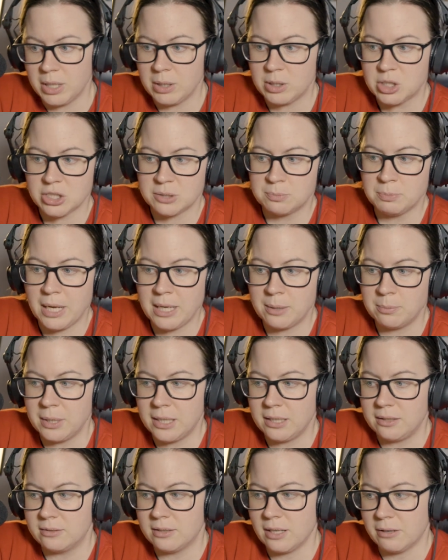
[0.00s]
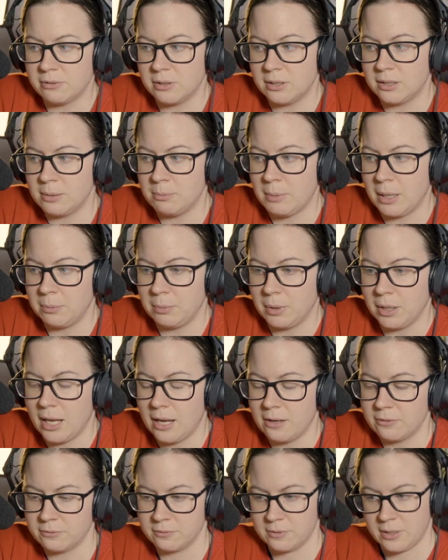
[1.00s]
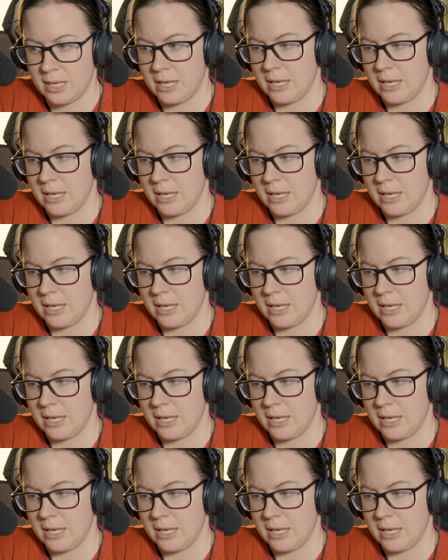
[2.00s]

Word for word: It just made me definitely made me laugh.